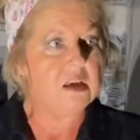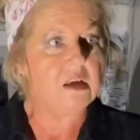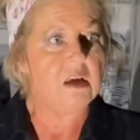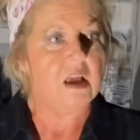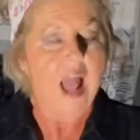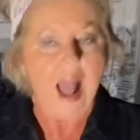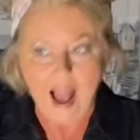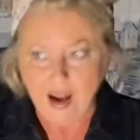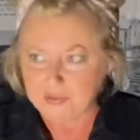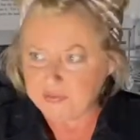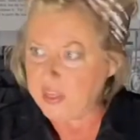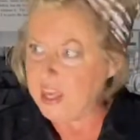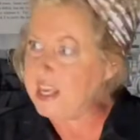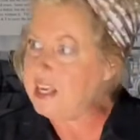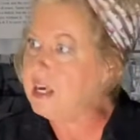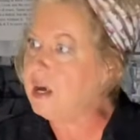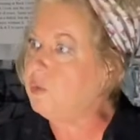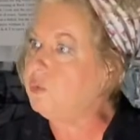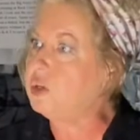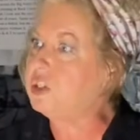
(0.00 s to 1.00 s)
I
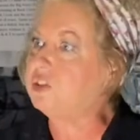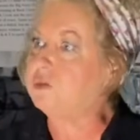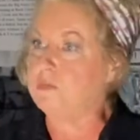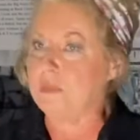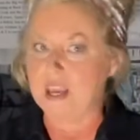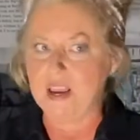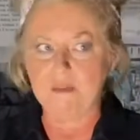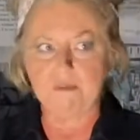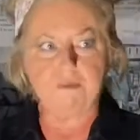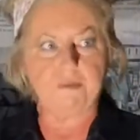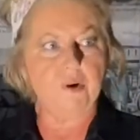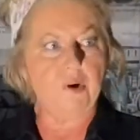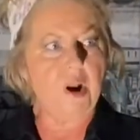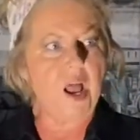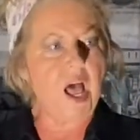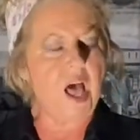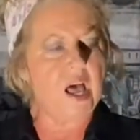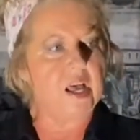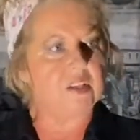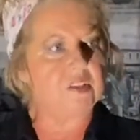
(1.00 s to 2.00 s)
think it was meant for
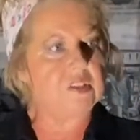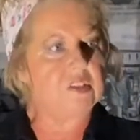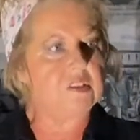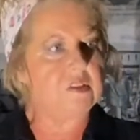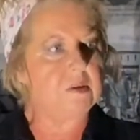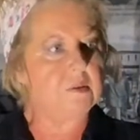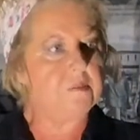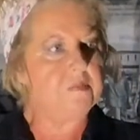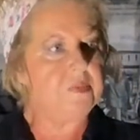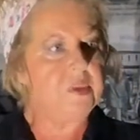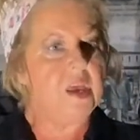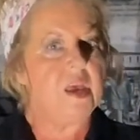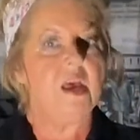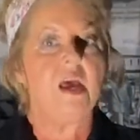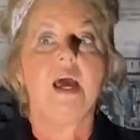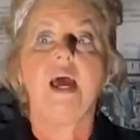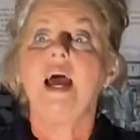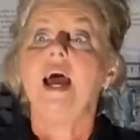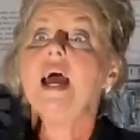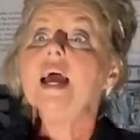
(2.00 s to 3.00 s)
us.
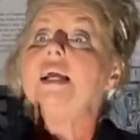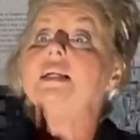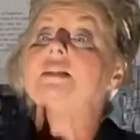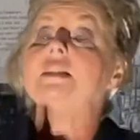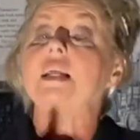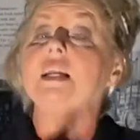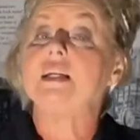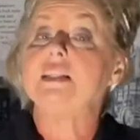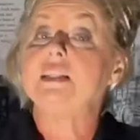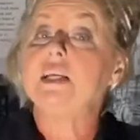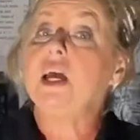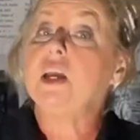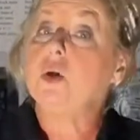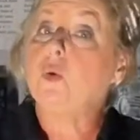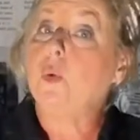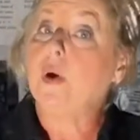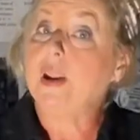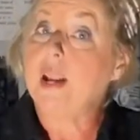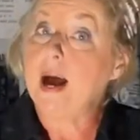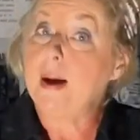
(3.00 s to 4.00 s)
He said, I tell you
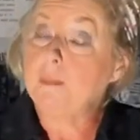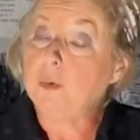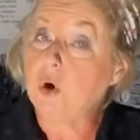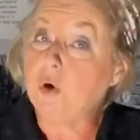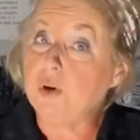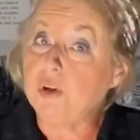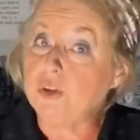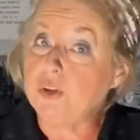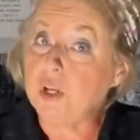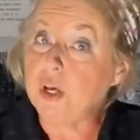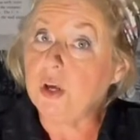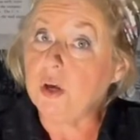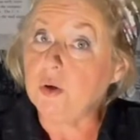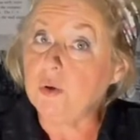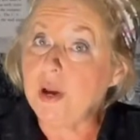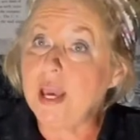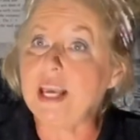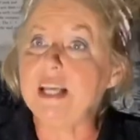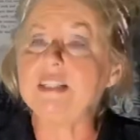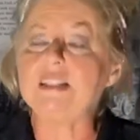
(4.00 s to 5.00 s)
what I'm going to do.
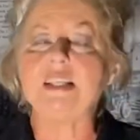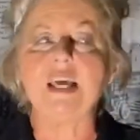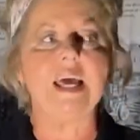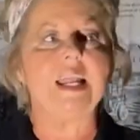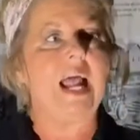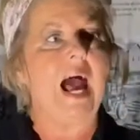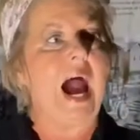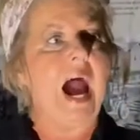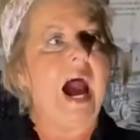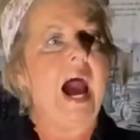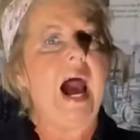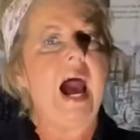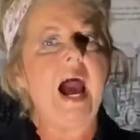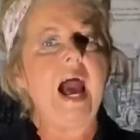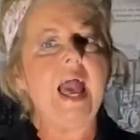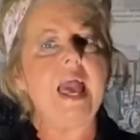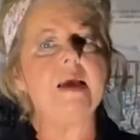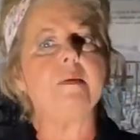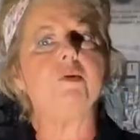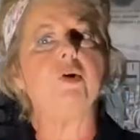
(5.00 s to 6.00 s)
He said, I
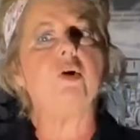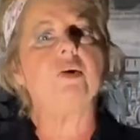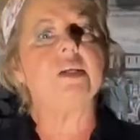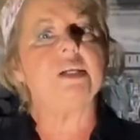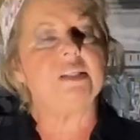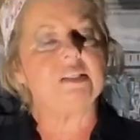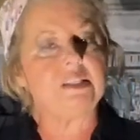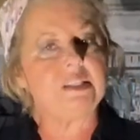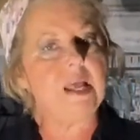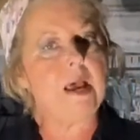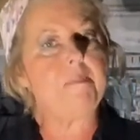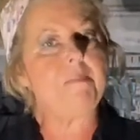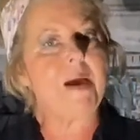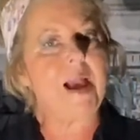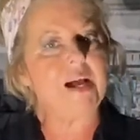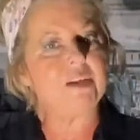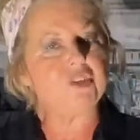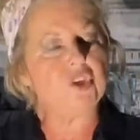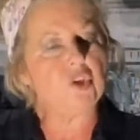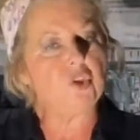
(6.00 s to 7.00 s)
am going to step
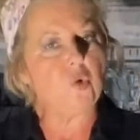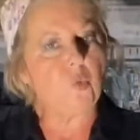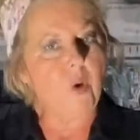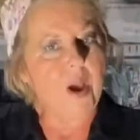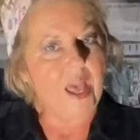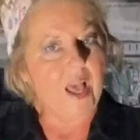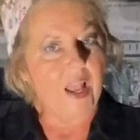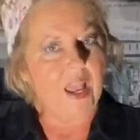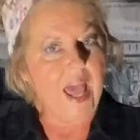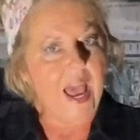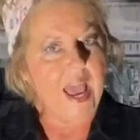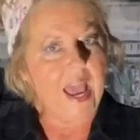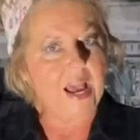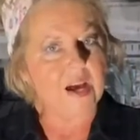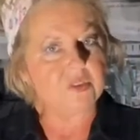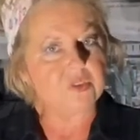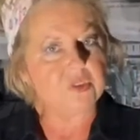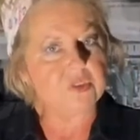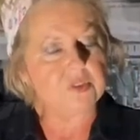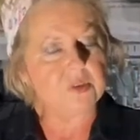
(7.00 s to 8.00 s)
out to the well
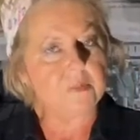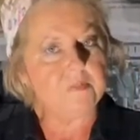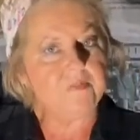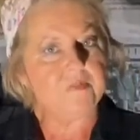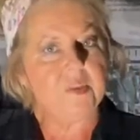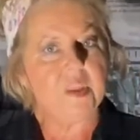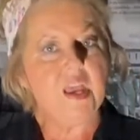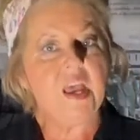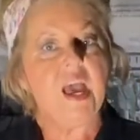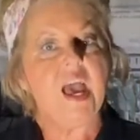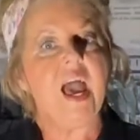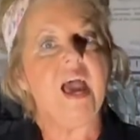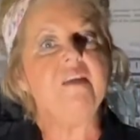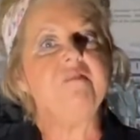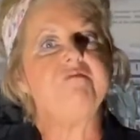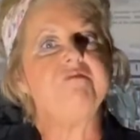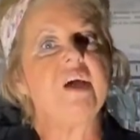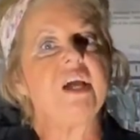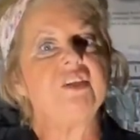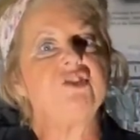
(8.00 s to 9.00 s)
house and
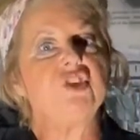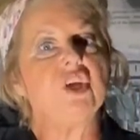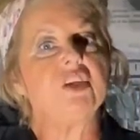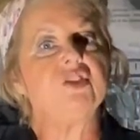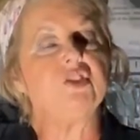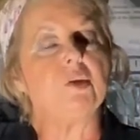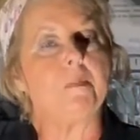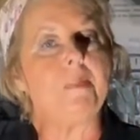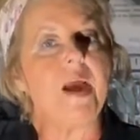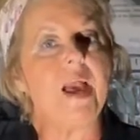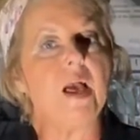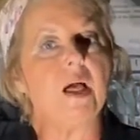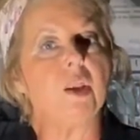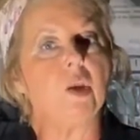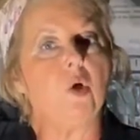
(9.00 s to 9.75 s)
fetch us a pail of